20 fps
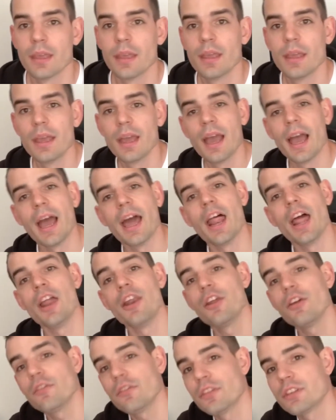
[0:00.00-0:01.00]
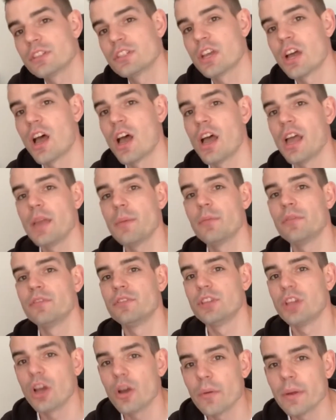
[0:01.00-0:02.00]
And over the time of
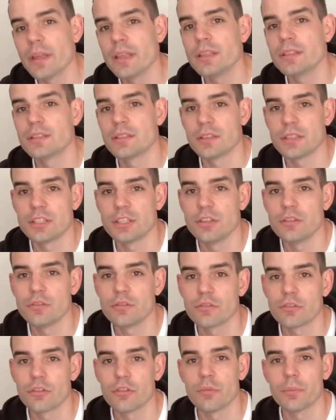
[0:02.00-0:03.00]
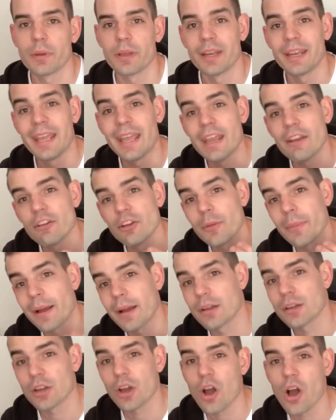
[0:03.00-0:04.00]
going to this youth group and hearing
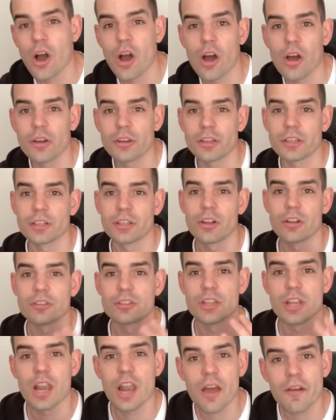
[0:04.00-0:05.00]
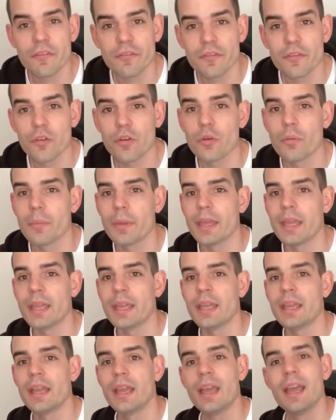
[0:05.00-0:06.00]
about God and God's love for
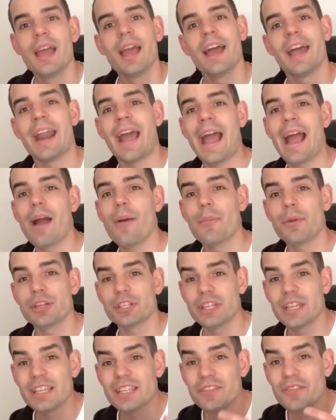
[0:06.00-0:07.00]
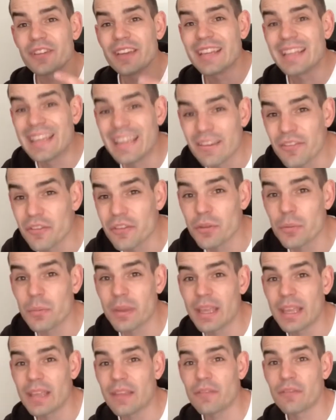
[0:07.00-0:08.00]
me and how much He's forgiven
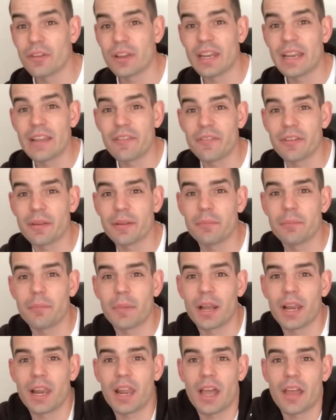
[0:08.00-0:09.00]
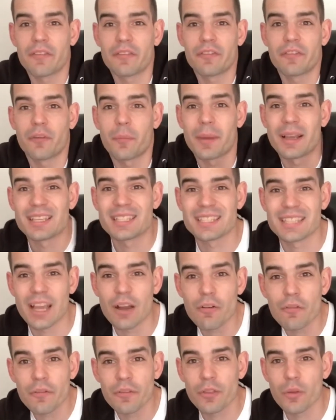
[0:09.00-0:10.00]
me for living my life for
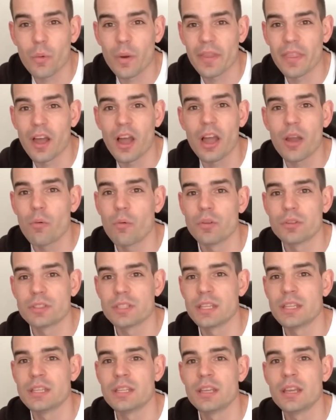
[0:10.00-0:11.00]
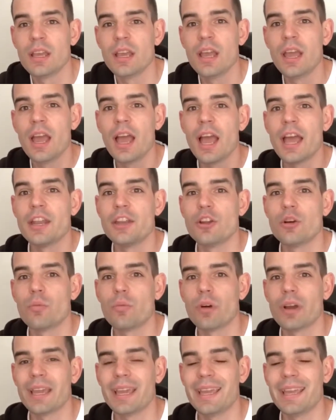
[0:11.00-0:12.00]
myself in the way that I wanted and not
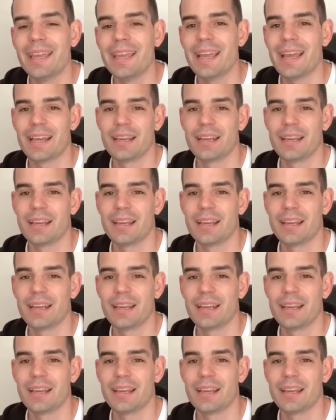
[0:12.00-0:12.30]
what He had in